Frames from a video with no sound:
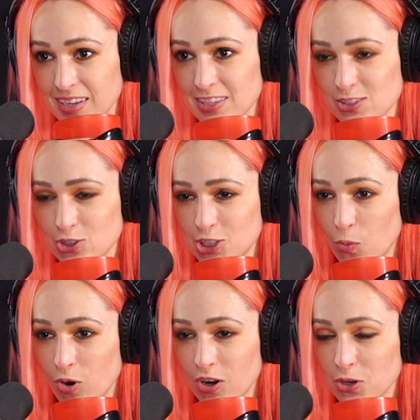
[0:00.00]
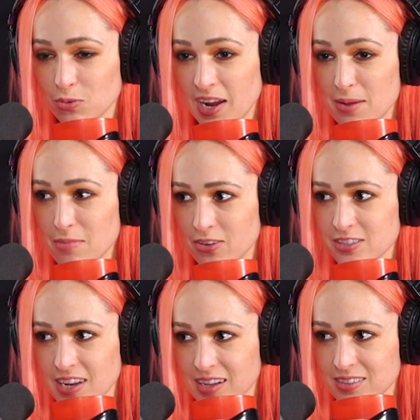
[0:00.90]
So she wore her
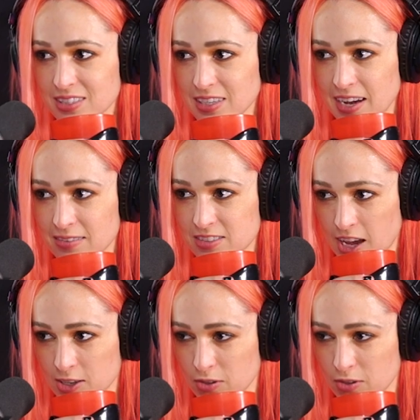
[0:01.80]
grandmother's necklace to have sex